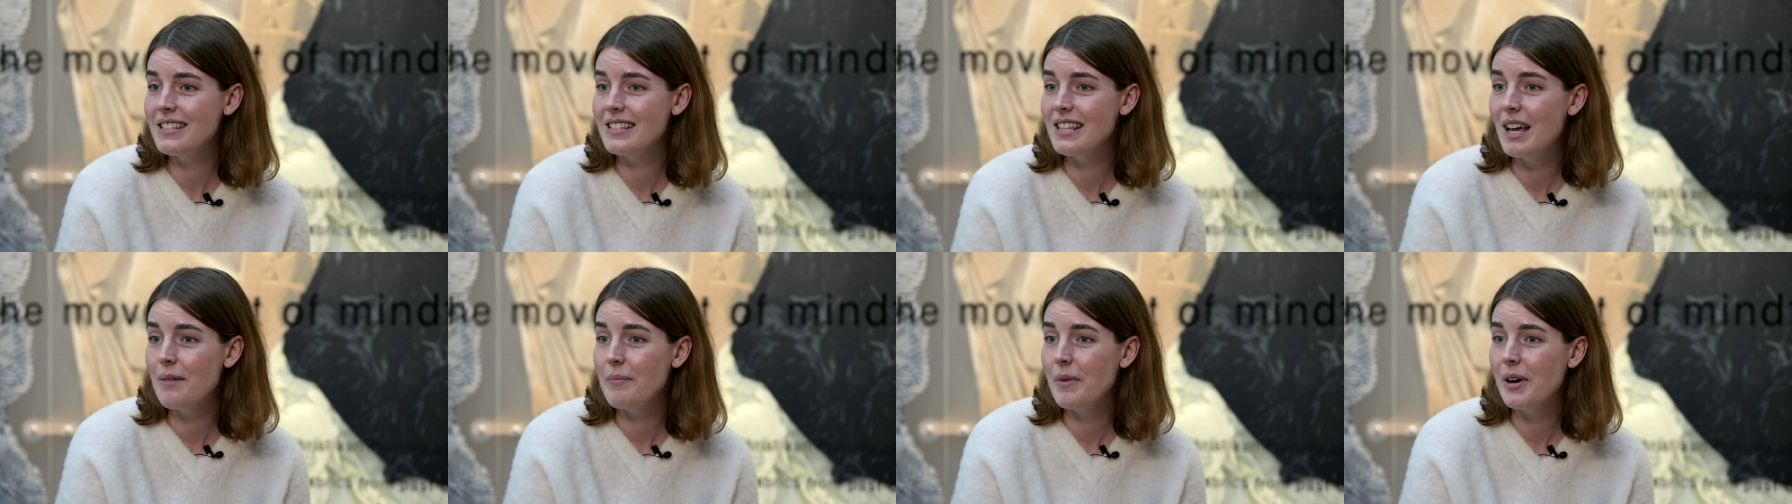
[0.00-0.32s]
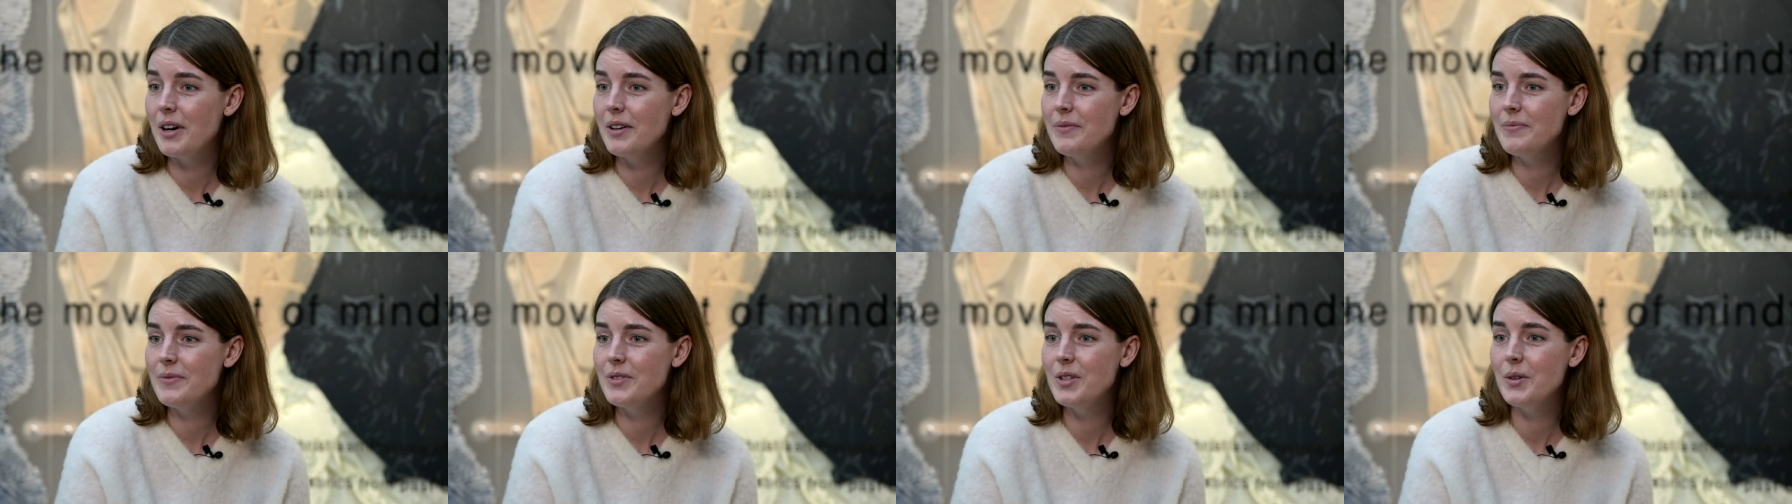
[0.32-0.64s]

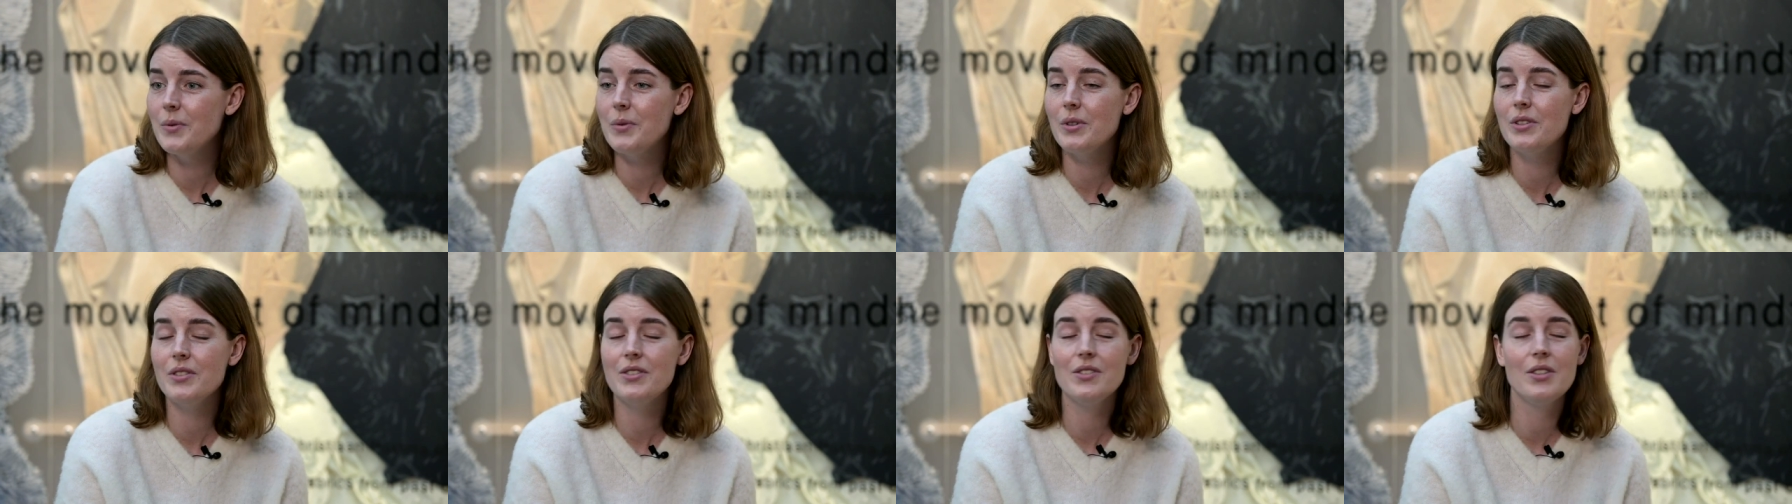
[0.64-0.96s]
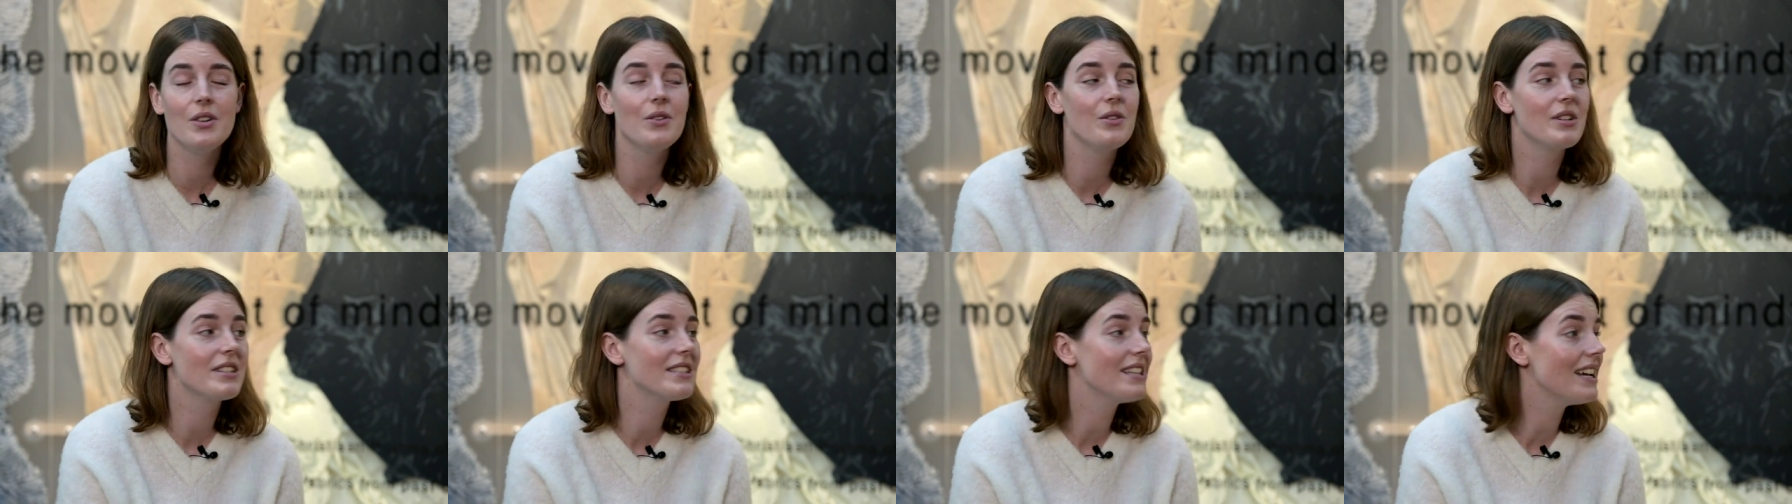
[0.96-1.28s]
summer. So, we're
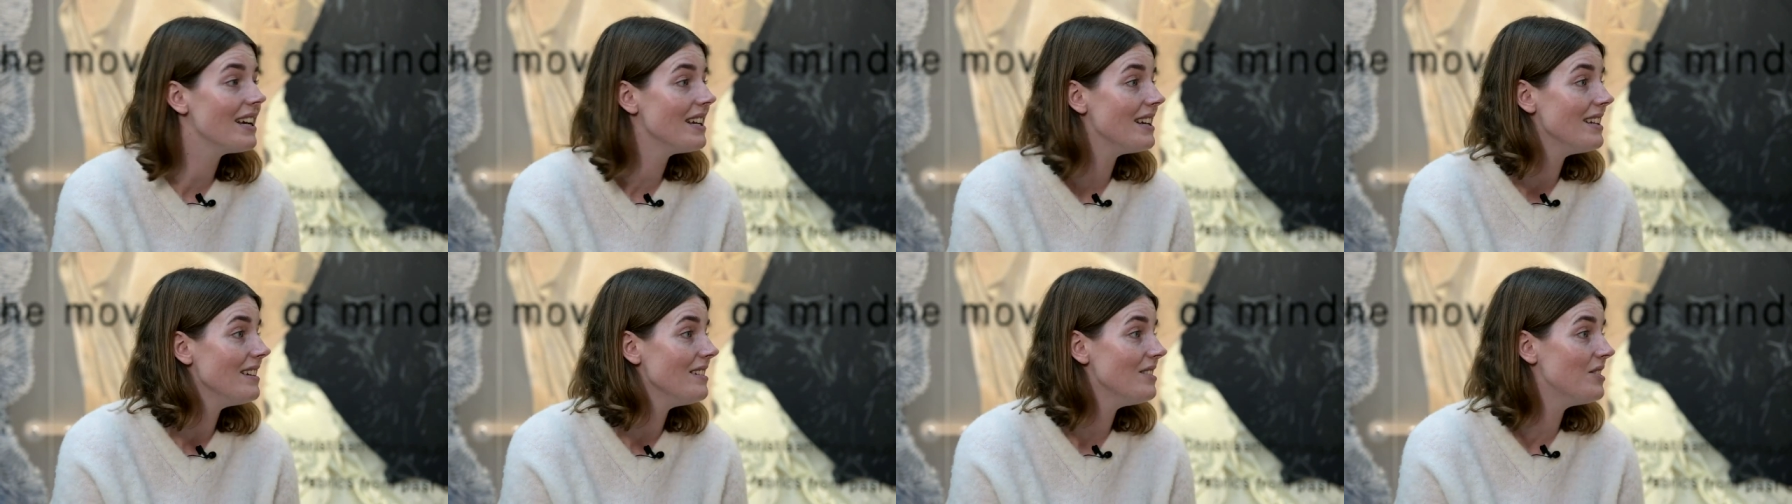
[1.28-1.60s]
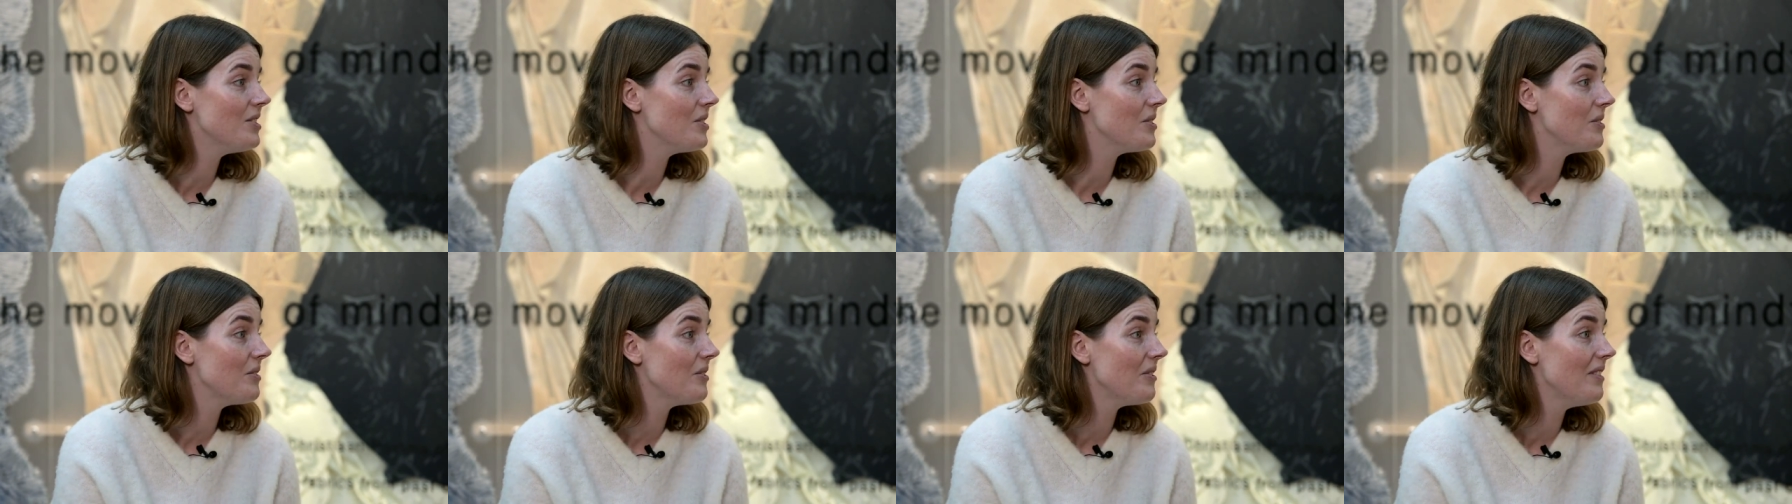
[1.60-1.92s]
so excited
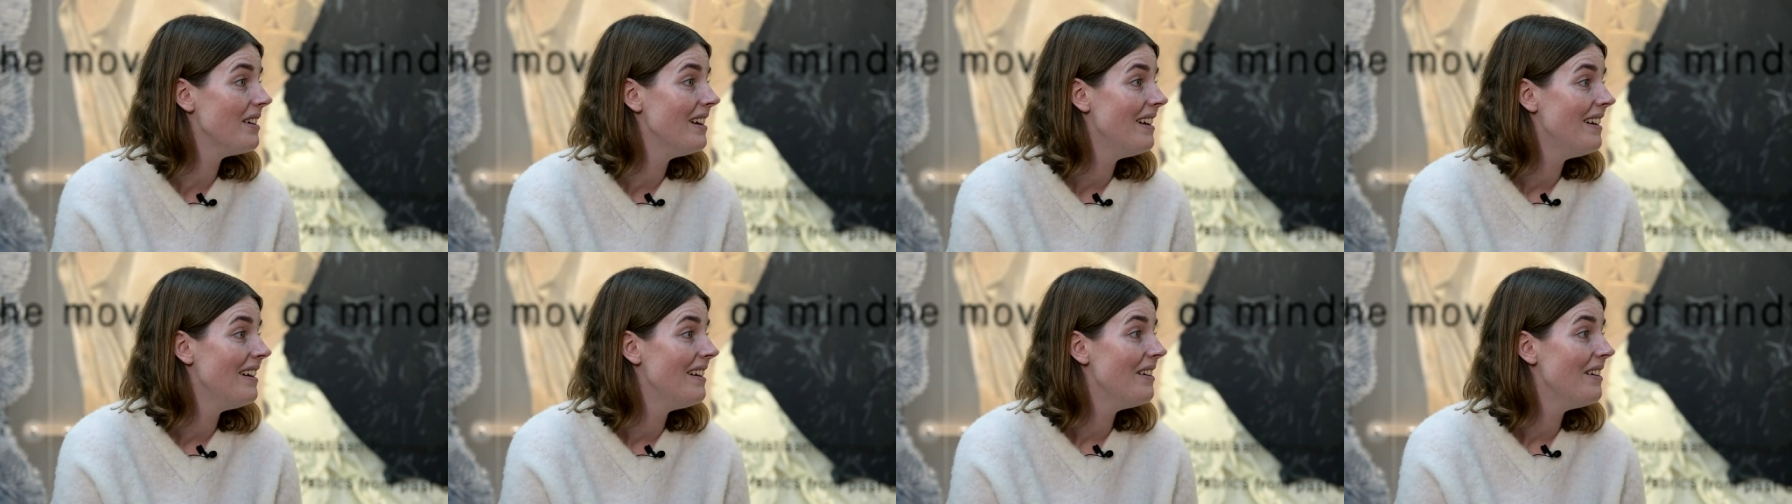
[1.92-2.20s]
to